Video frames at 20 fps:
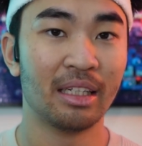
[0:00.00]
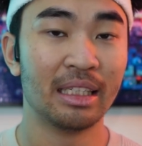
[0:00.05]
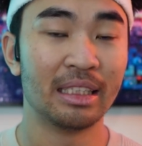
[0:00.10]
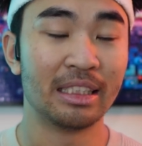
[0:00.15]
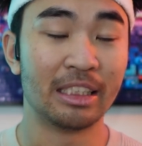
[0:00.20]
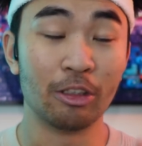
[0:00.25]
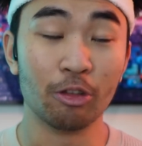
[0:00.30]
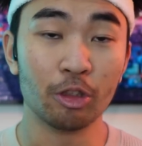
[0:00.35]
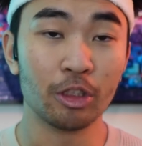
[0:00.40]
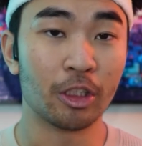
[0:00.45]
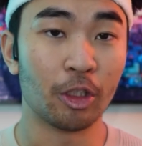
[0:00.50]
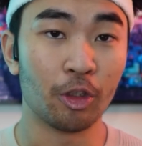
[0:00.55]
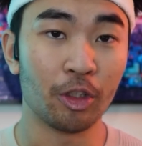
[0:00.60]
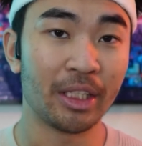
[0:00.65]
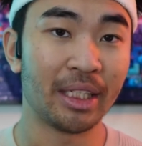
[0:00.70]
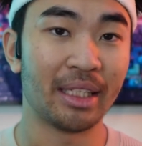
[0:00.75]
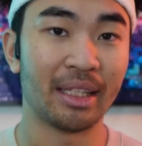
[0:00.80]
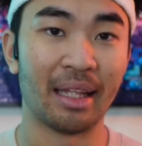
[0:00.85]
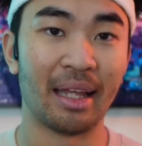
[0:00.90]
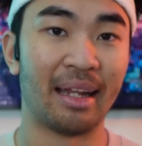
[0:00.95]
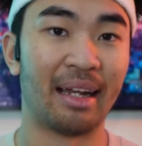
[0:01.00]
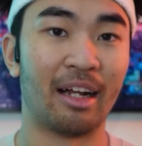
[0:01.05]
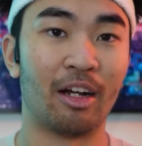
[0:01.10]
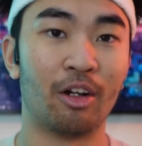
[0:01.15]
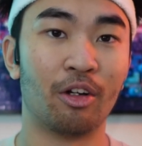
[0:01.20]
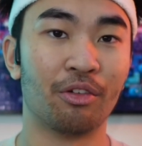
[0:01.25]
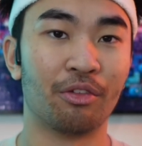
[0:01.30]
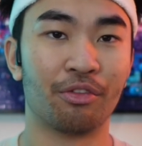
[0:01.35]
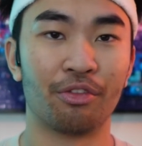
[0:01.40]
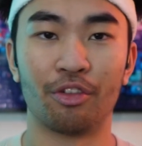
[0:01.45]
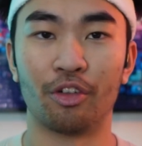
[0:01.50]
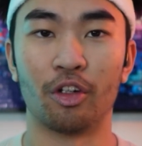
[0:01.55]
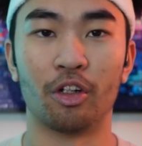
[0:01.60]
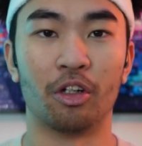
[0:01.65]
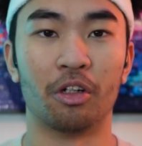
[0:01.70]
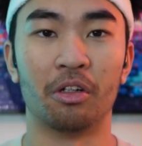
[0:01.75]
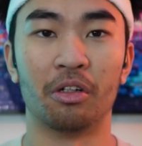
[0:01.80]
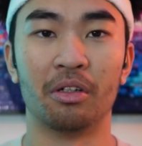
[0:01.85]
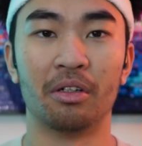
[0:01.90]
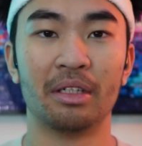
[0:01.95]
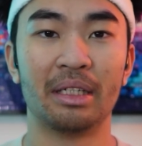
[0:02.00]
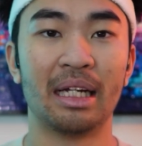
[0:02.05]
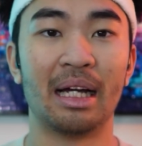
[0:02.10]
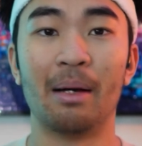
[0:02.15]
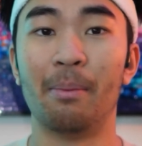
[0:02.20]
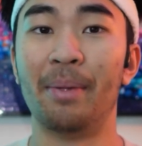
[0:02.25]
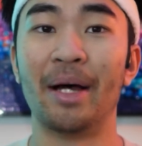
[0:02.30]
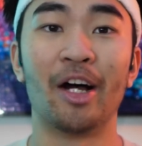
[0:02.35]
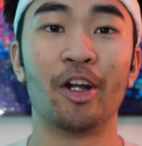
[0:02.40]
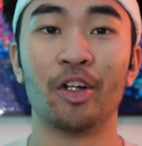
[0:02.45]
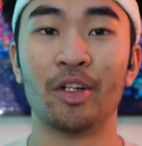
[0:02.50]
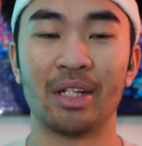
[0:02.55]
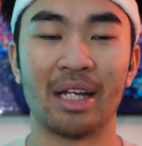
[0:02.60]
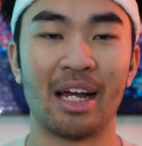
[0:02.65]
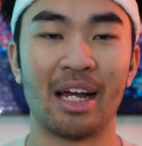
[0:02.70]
She was only let out for about an